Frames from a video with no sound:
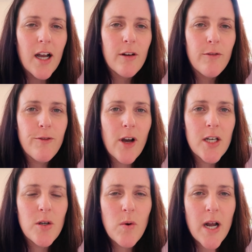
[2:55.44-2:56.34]
I can
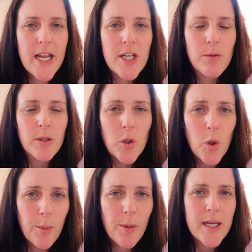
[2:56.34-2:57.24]
find a way to
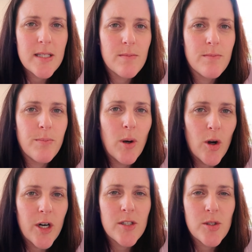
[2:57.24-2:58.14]
incorporate some
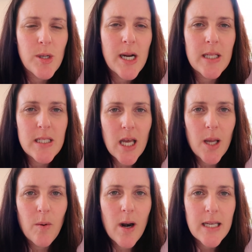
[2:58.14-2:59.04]
pockets throughout the
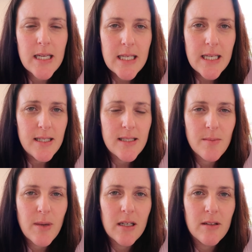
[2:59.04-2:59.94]
day where I can get
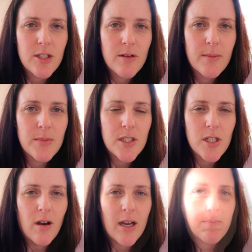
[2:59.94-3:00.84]
some uninterrupted
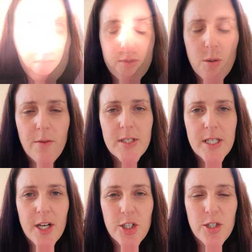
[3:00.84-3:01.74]
time. So
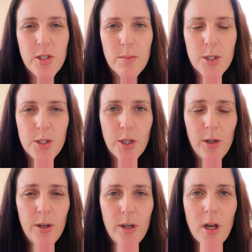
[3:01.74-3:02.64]
obviously I choose option
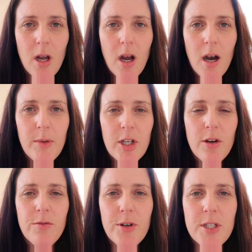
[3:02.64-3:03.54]
2. I'm gonna
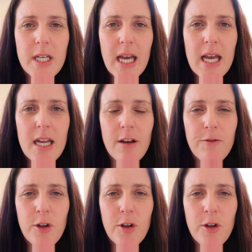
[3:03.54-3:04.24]
go through today a